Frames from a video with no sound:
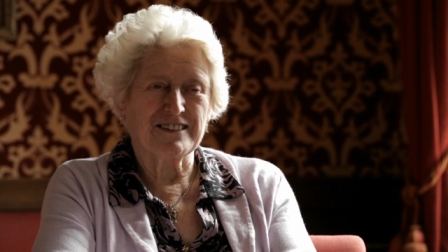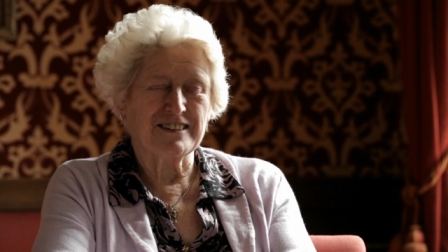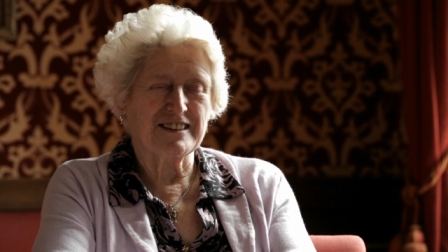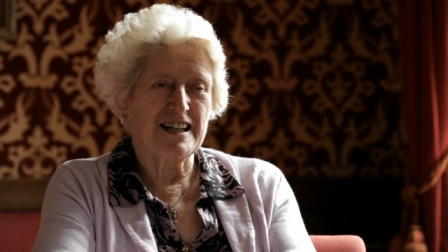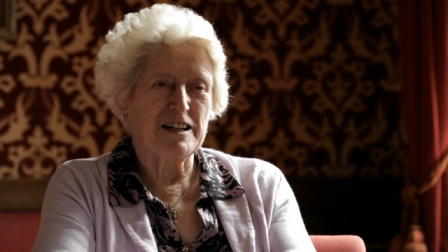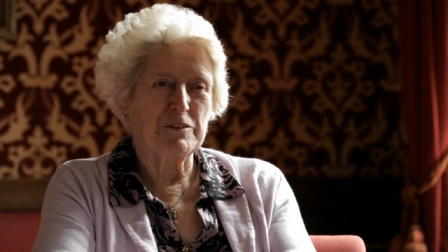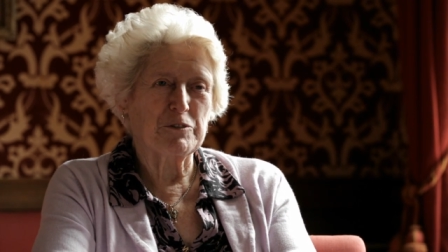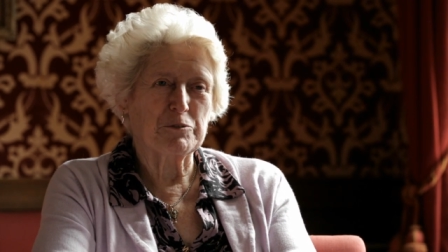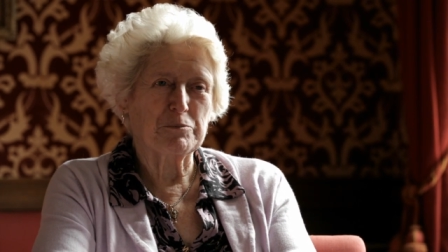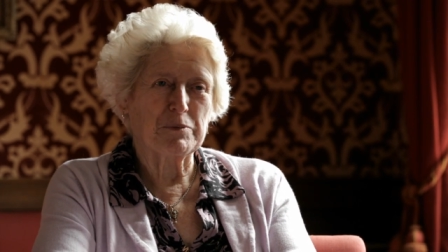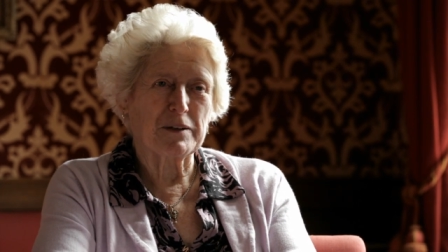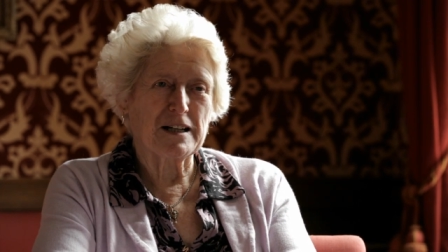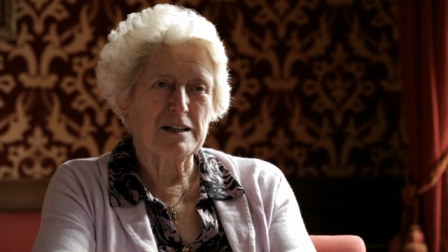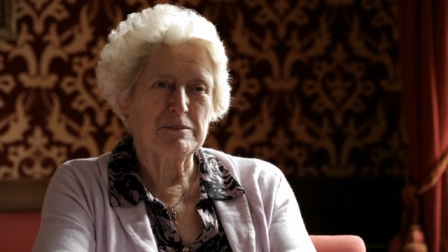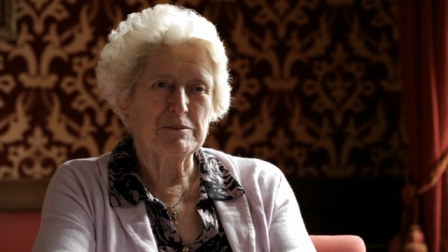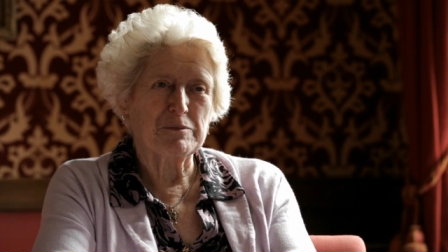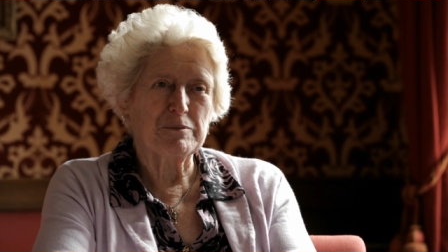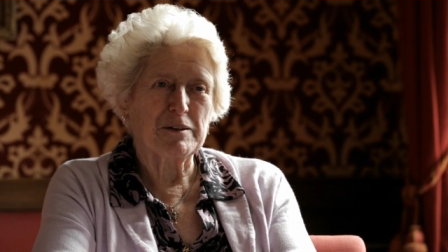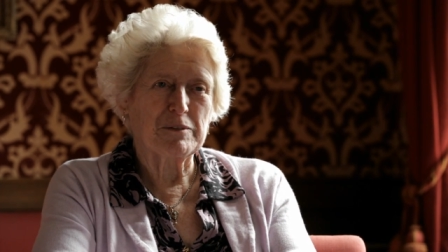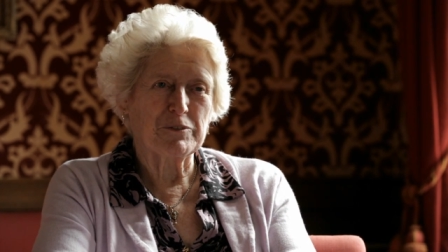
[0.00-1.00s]
that I would
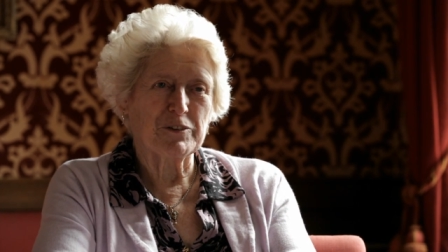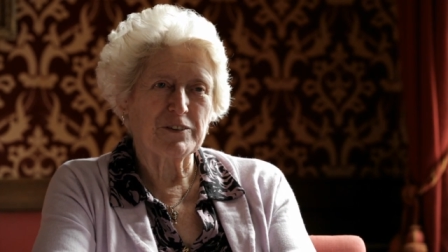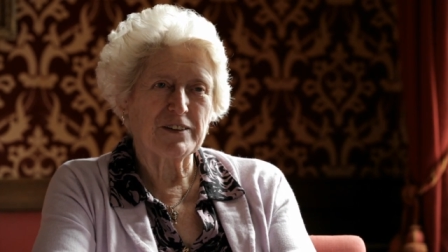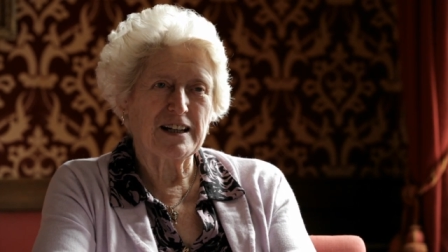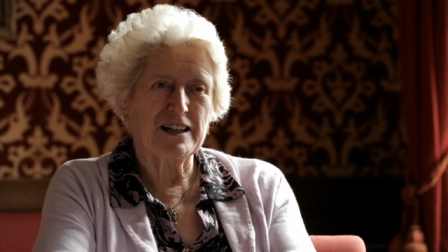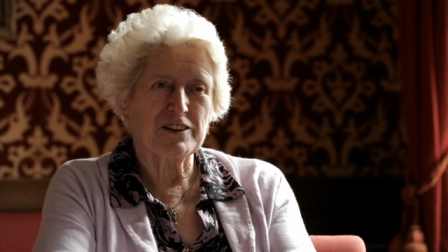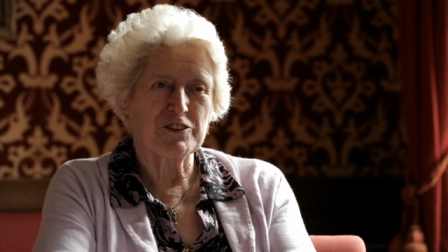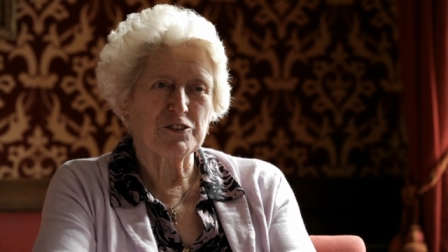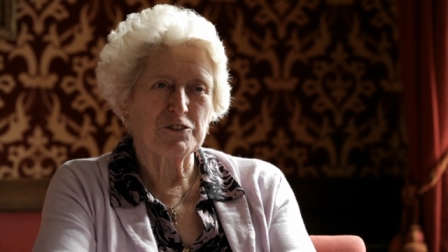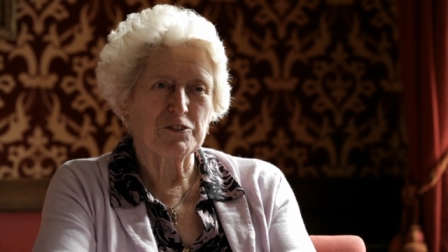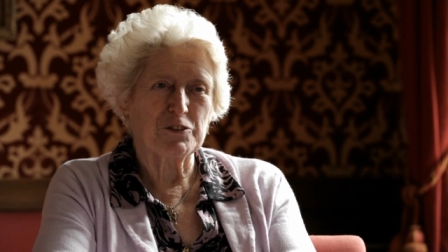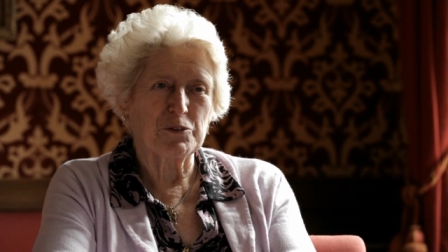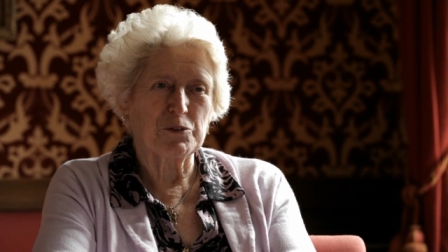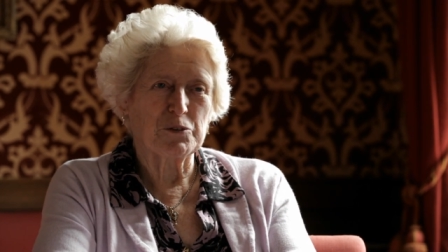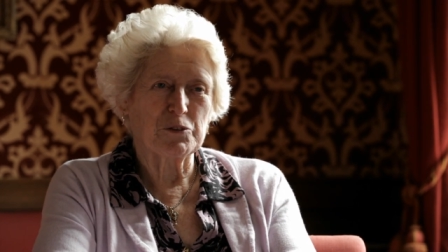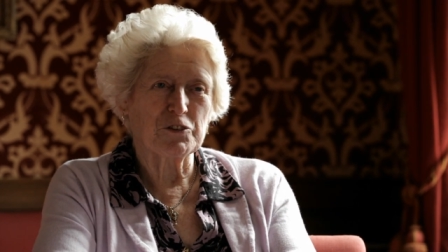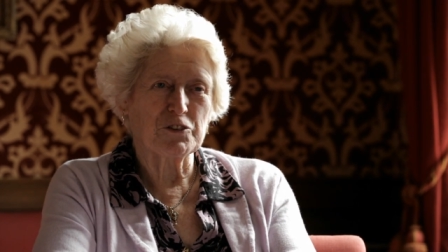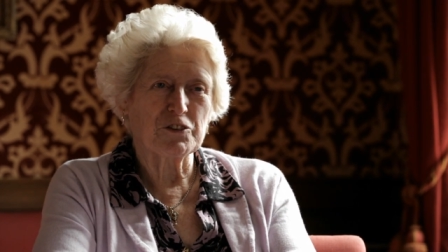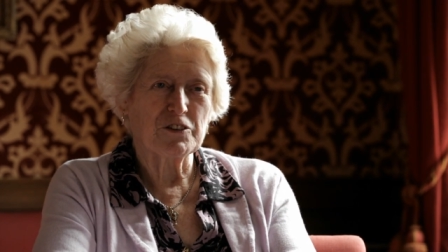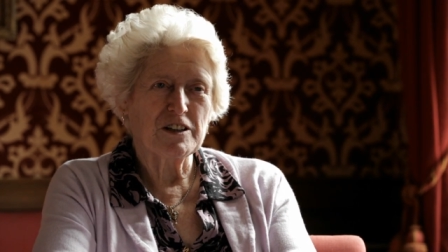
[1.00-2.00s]
become a member of the House of
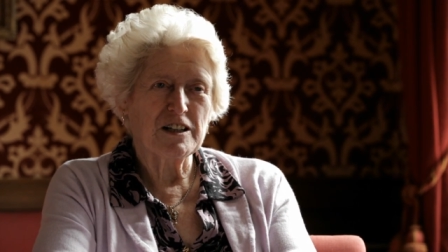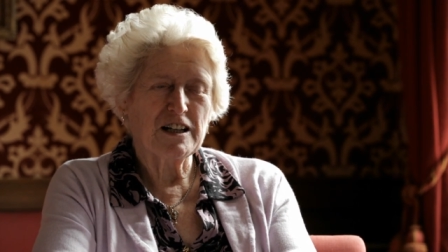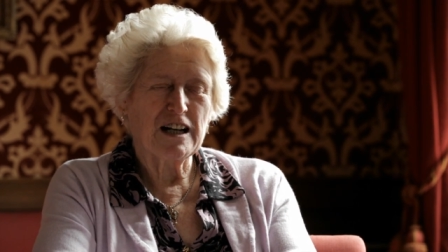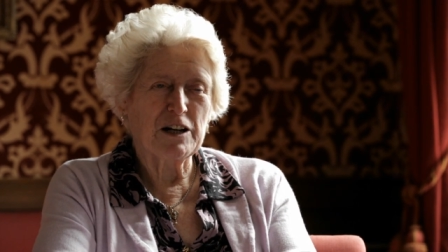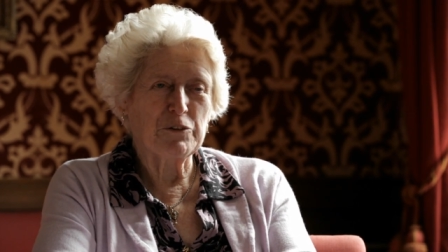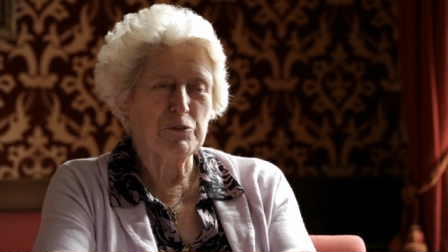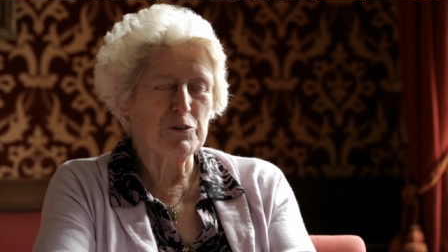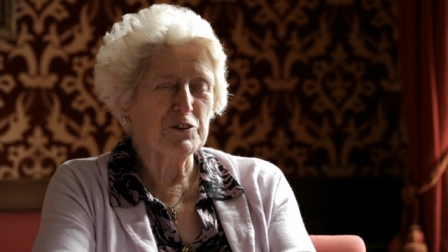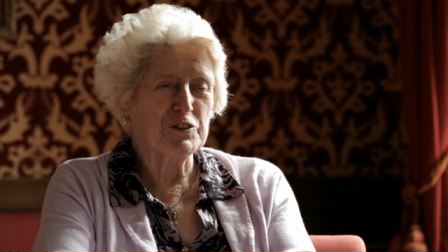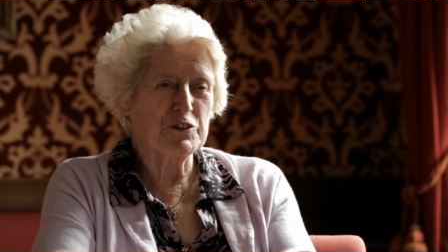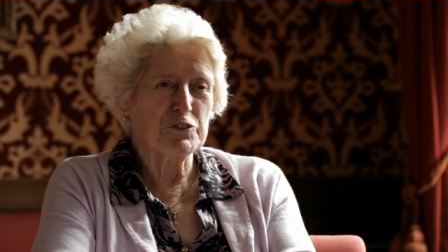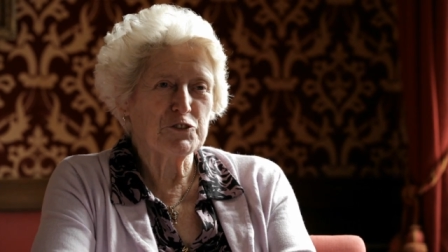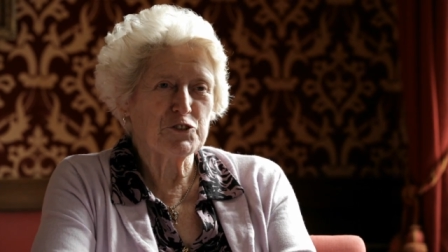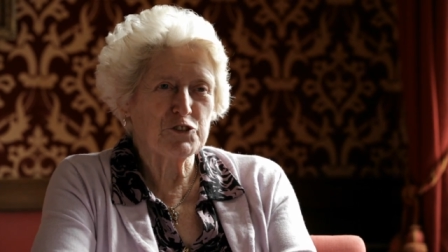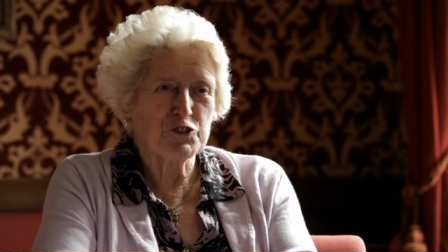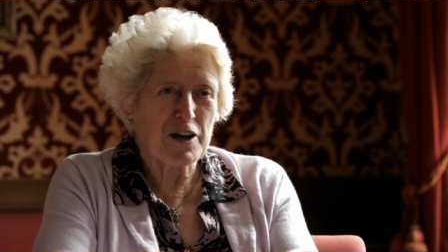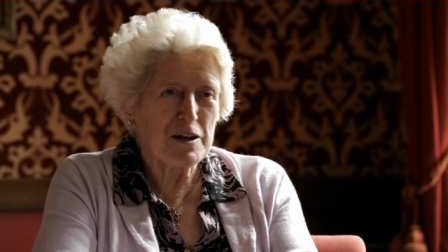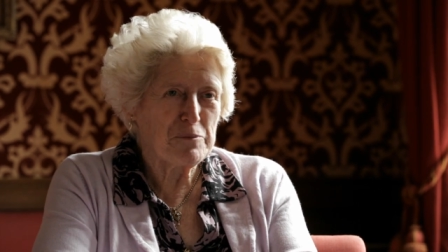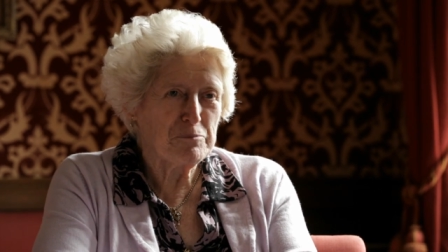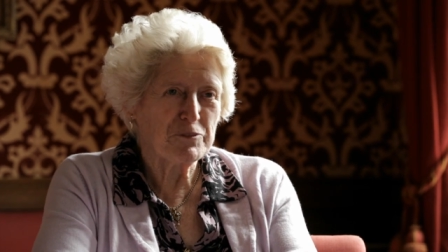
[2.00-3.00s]
Lords. I wouldn't have
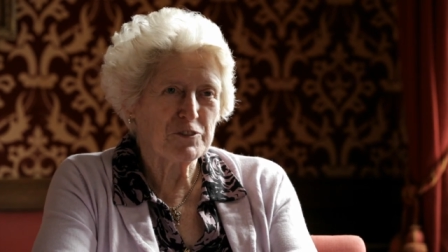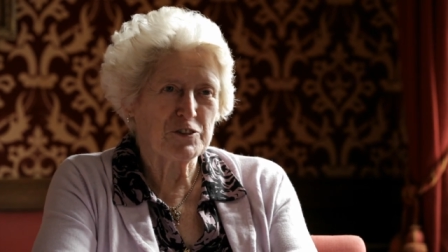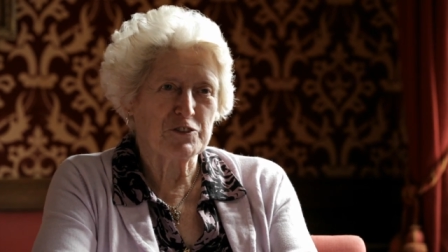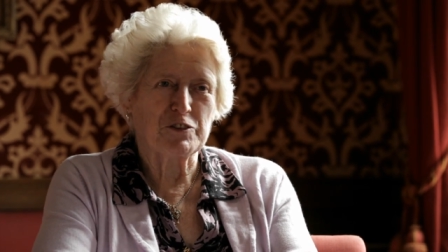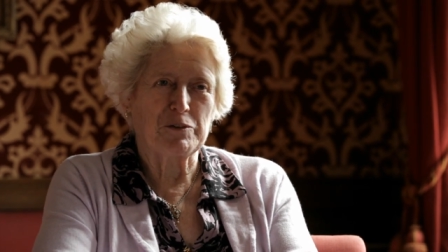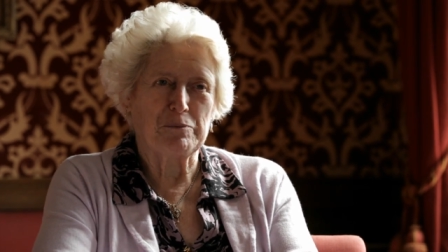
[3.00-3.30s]
dreamt of